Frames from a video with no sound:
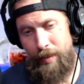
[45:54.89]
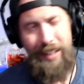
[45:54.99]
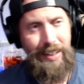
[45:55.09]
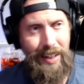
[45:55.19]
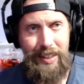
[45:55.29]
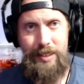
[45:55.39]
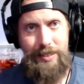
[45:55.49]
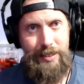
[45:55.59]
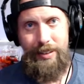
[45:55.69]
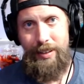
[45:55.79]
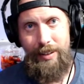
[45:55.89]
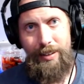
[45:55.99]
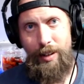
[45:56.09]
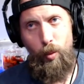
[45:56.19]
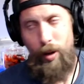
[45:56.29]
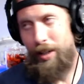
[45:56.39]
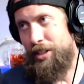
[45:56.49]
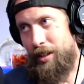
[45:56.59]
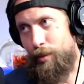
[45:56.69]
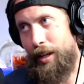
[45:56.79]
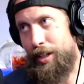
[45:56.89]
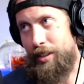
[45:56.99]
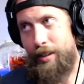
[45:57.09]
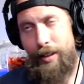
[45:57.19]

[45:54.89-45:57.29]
And yes, you know, one generation,